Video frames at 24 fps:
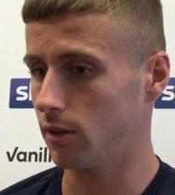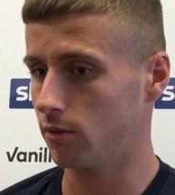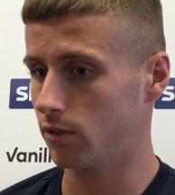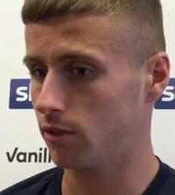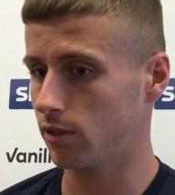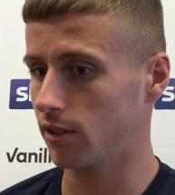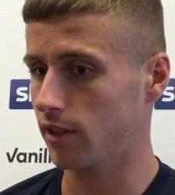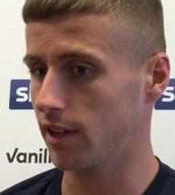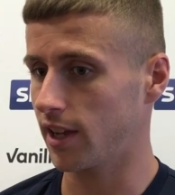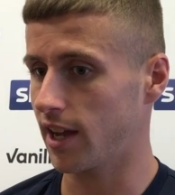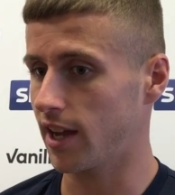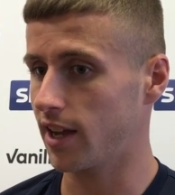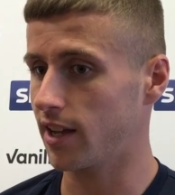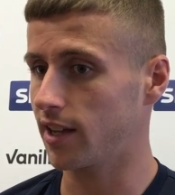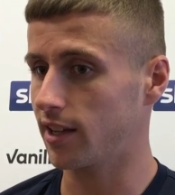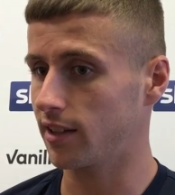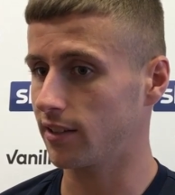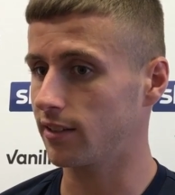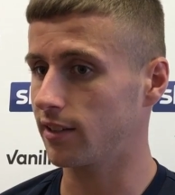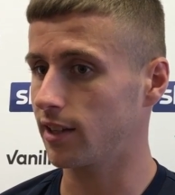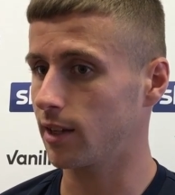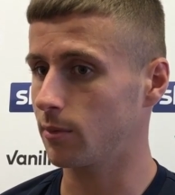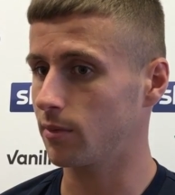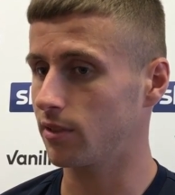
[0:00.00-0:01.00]
So yeah,
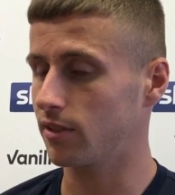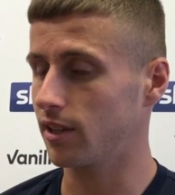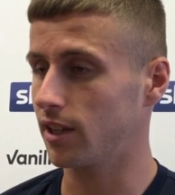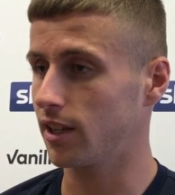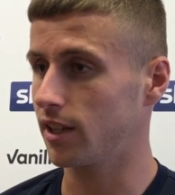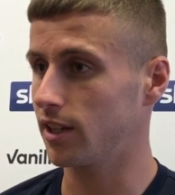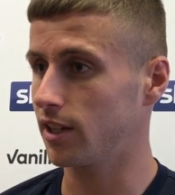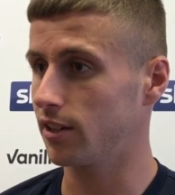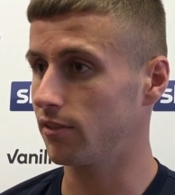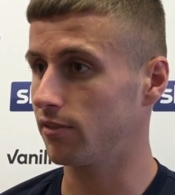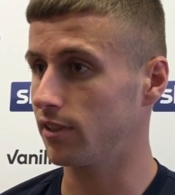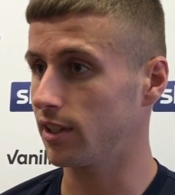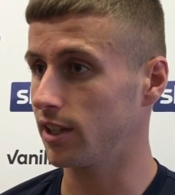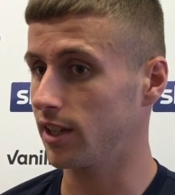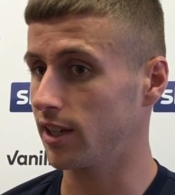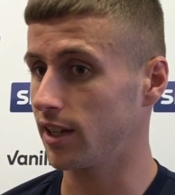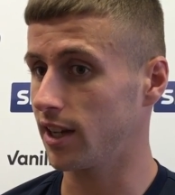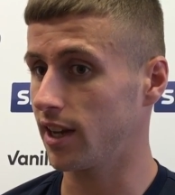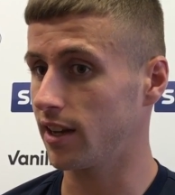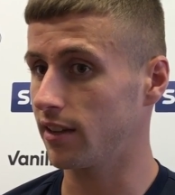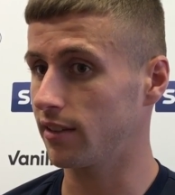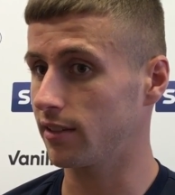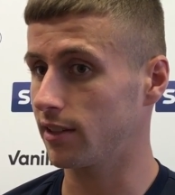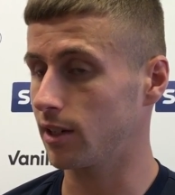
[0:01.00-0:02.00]
I'd say I'm settling in really
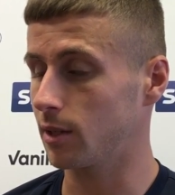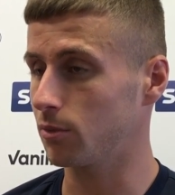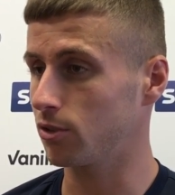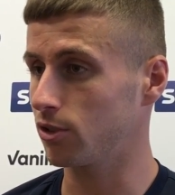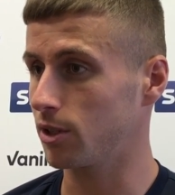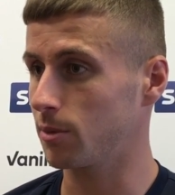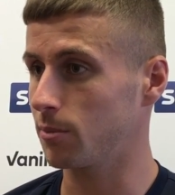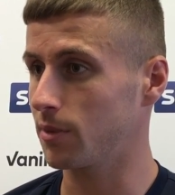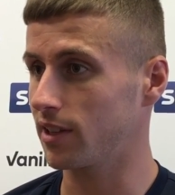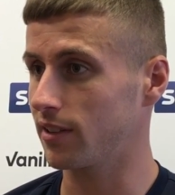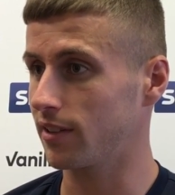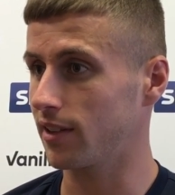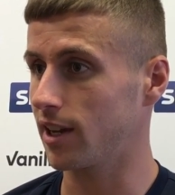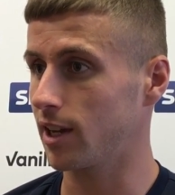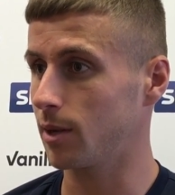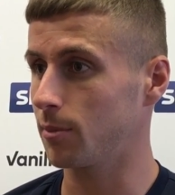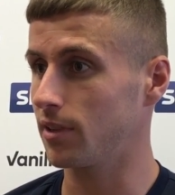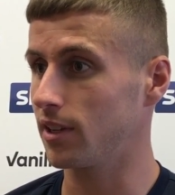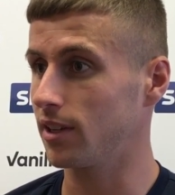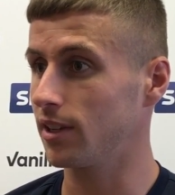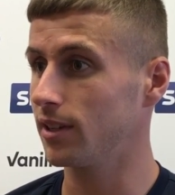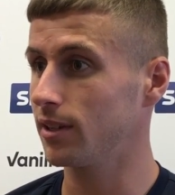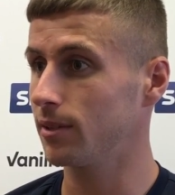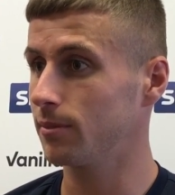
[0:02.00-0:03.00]
nice and I'm enjoying my
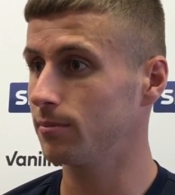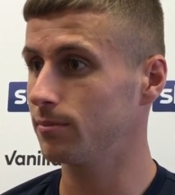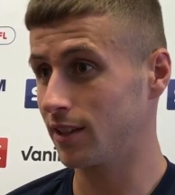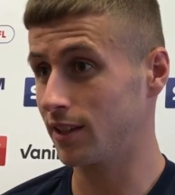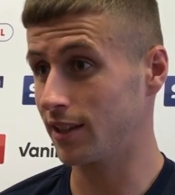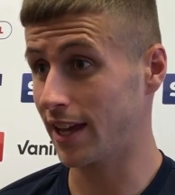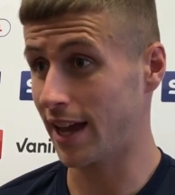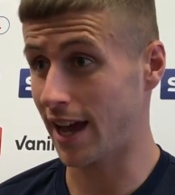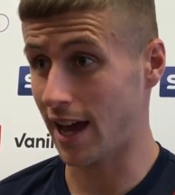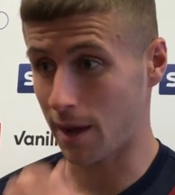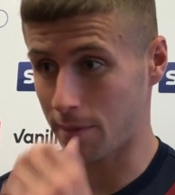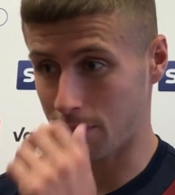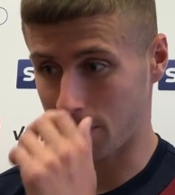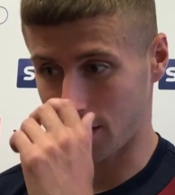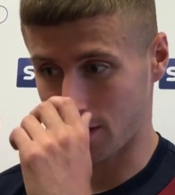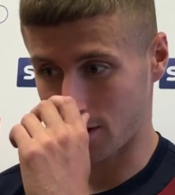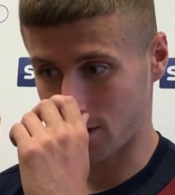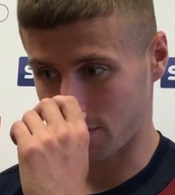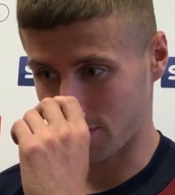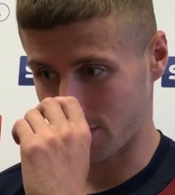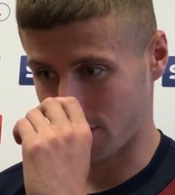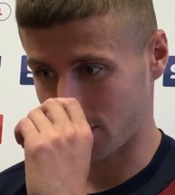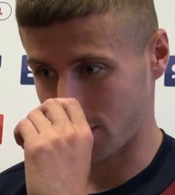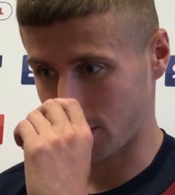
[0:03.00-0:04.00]
time here. Yeah, I
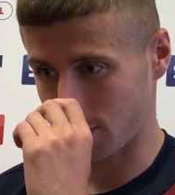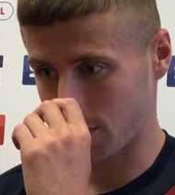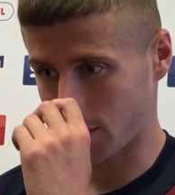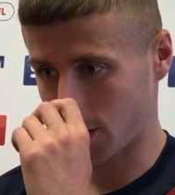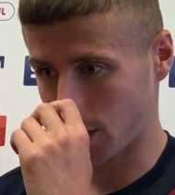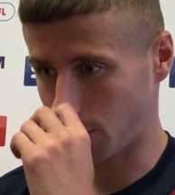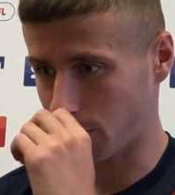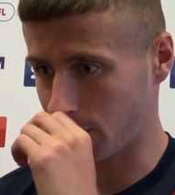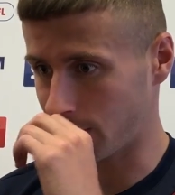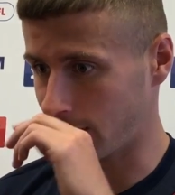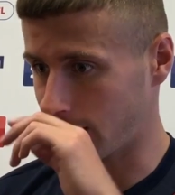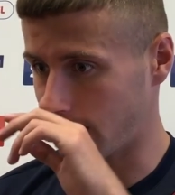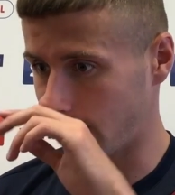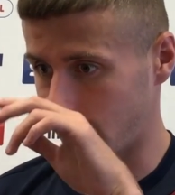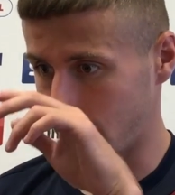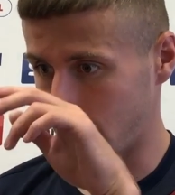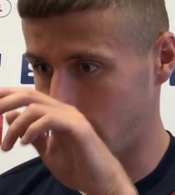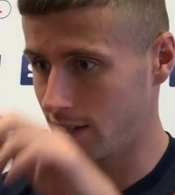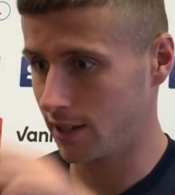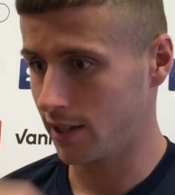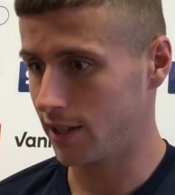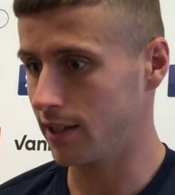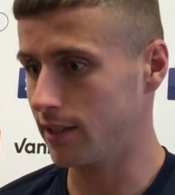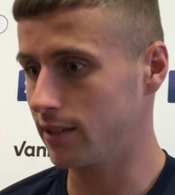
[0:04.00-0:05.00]
mean, obviously we're going
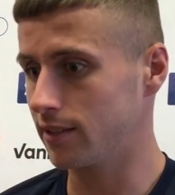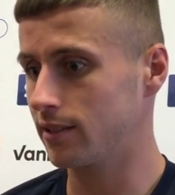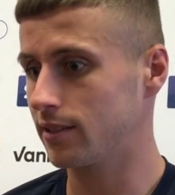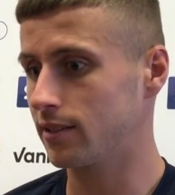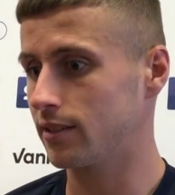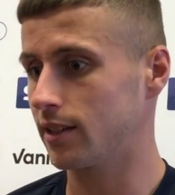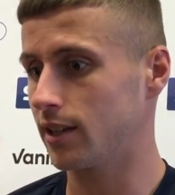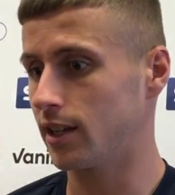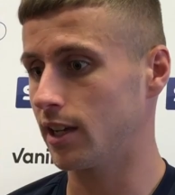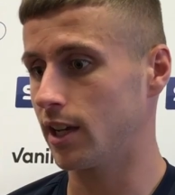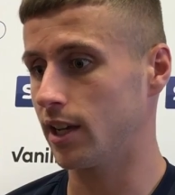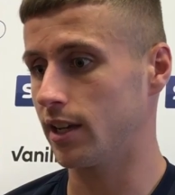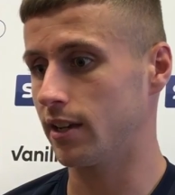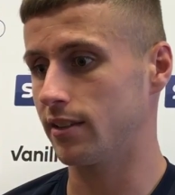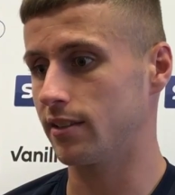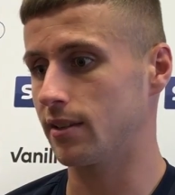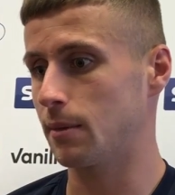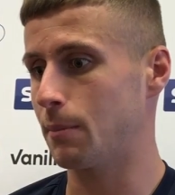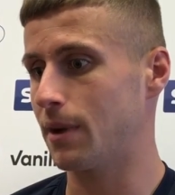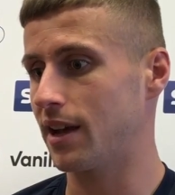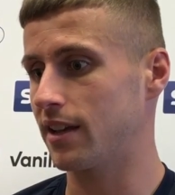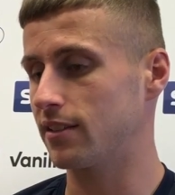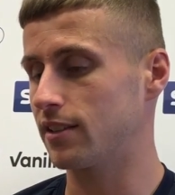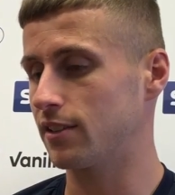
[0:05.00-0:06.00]
there. It's
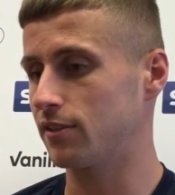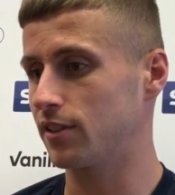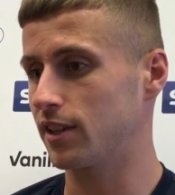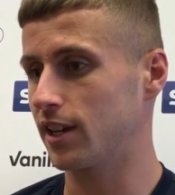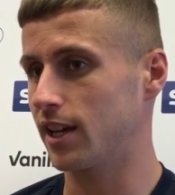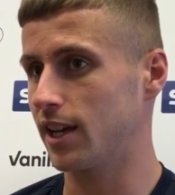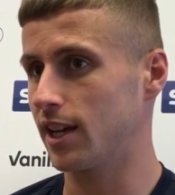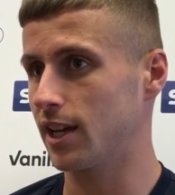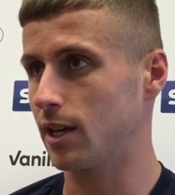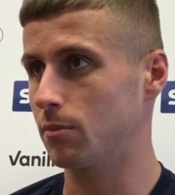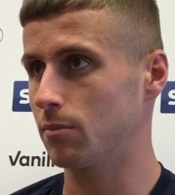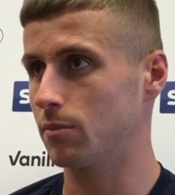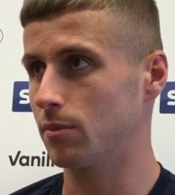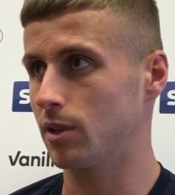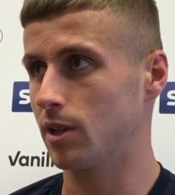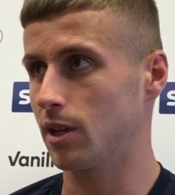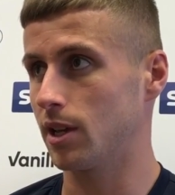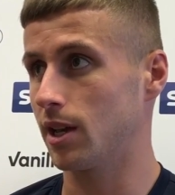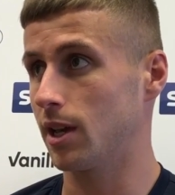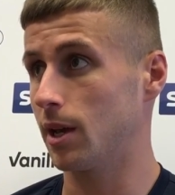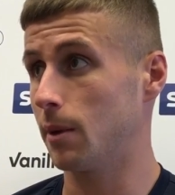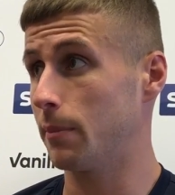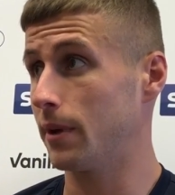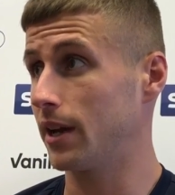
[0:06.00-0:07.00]
a massive game,
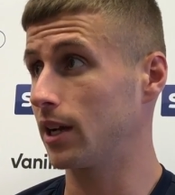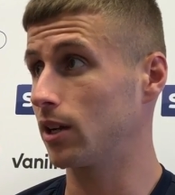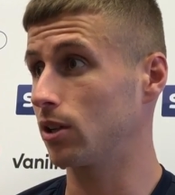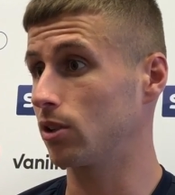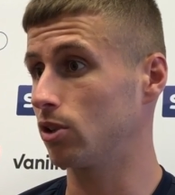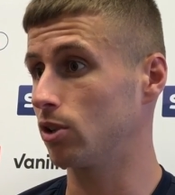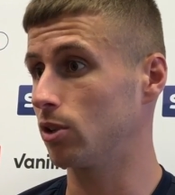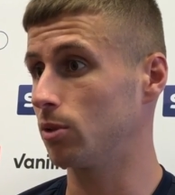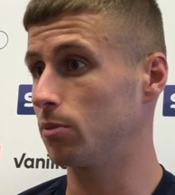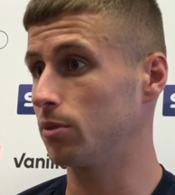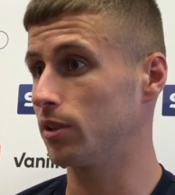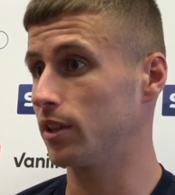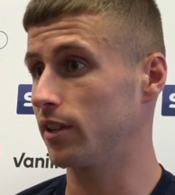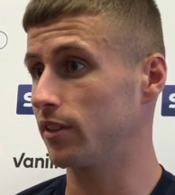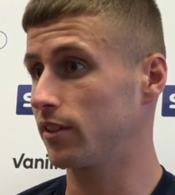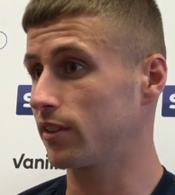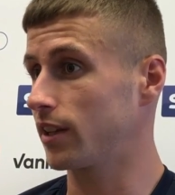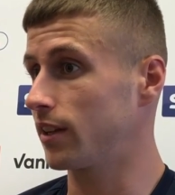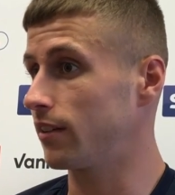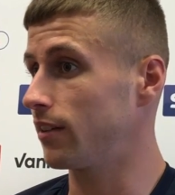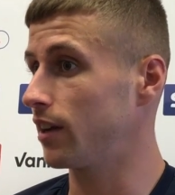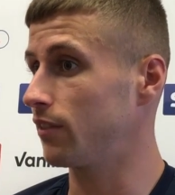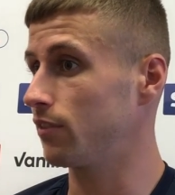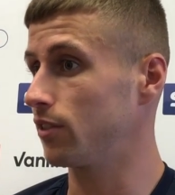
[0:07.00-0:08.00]
a big club that's
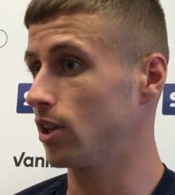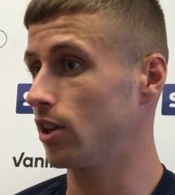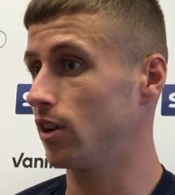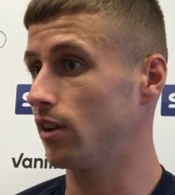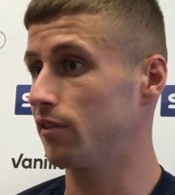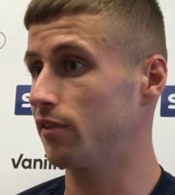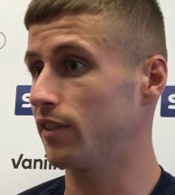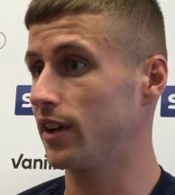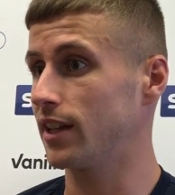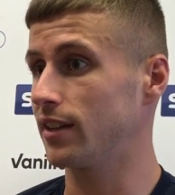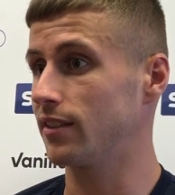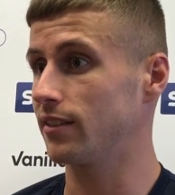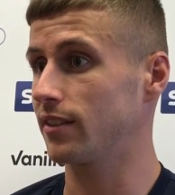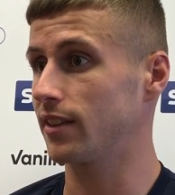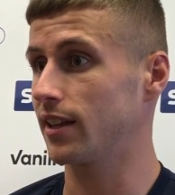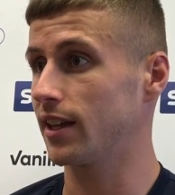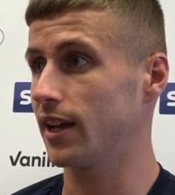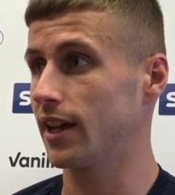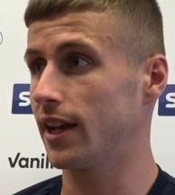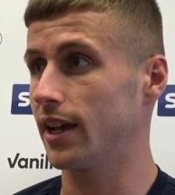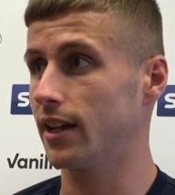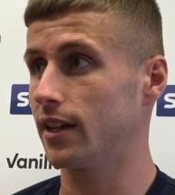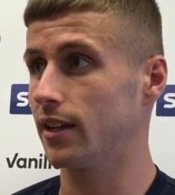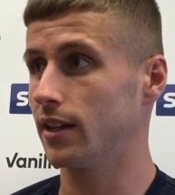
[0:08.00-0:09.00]
going to have a lot of fans
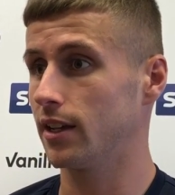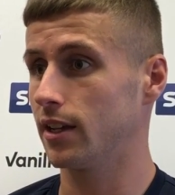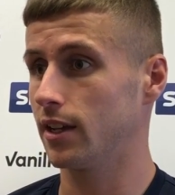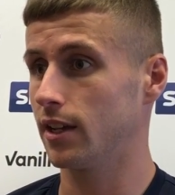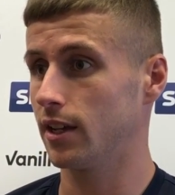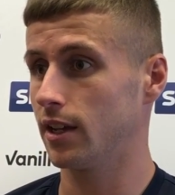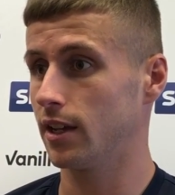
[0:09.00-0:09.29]
there.